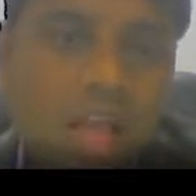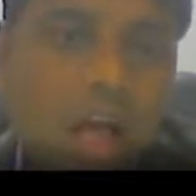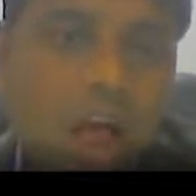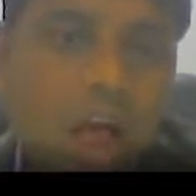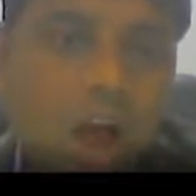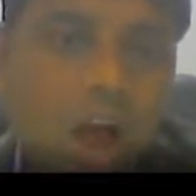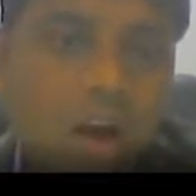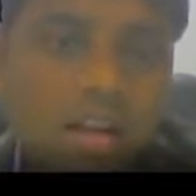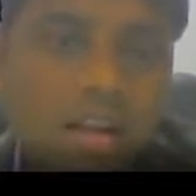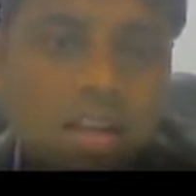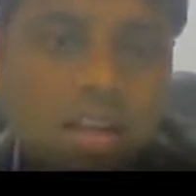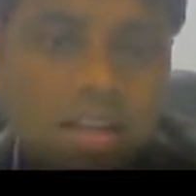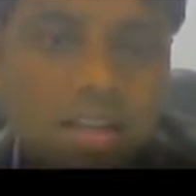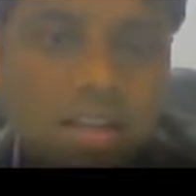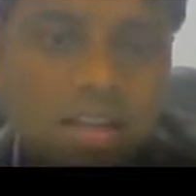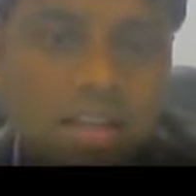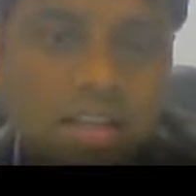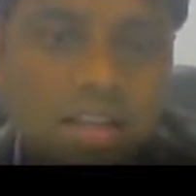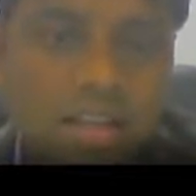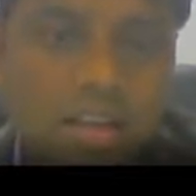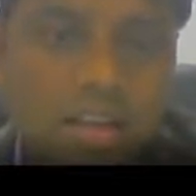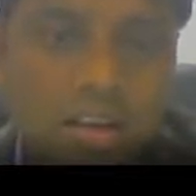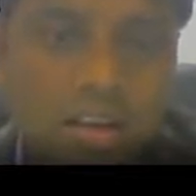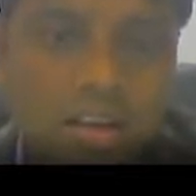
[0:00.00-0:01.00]

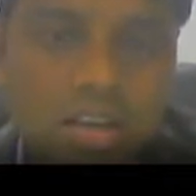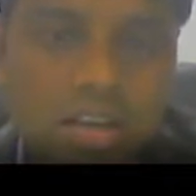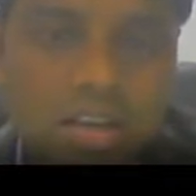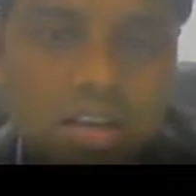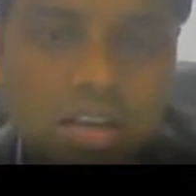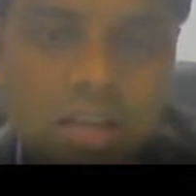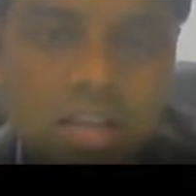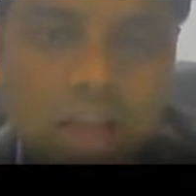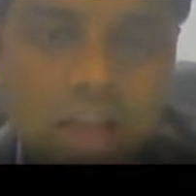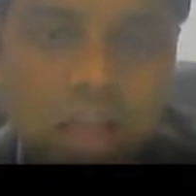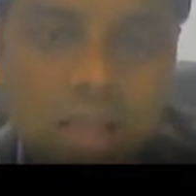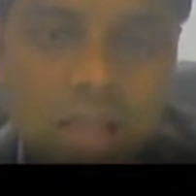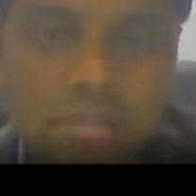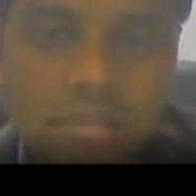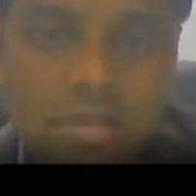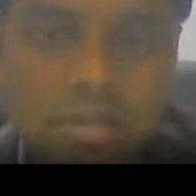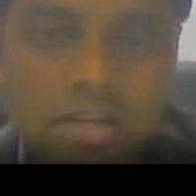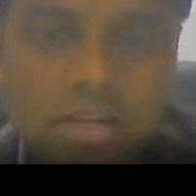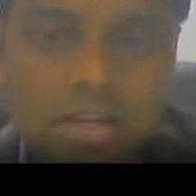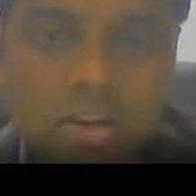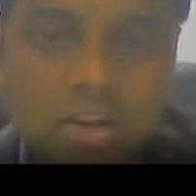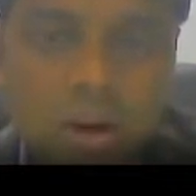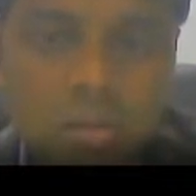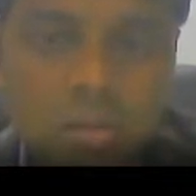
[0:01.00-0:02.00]
organic inorganic
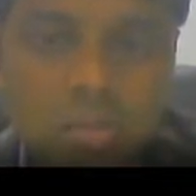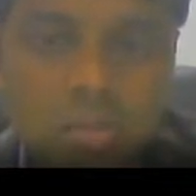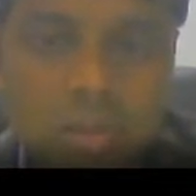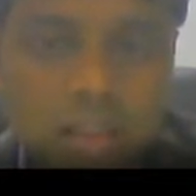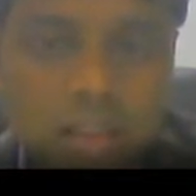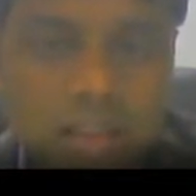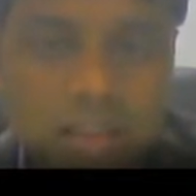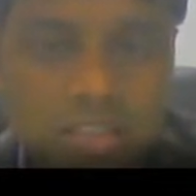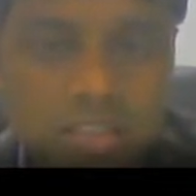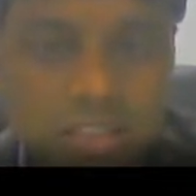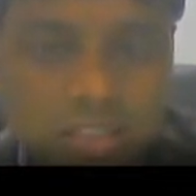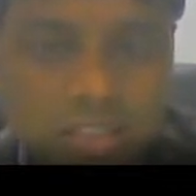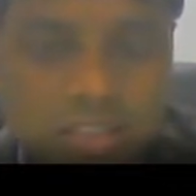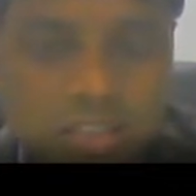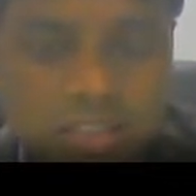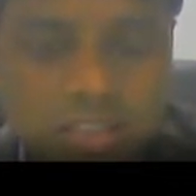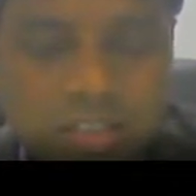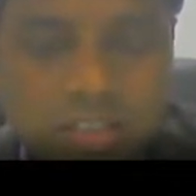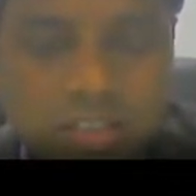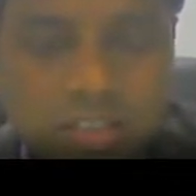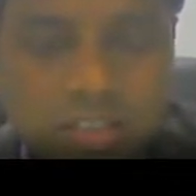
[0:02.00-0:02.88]
hybrid complexes,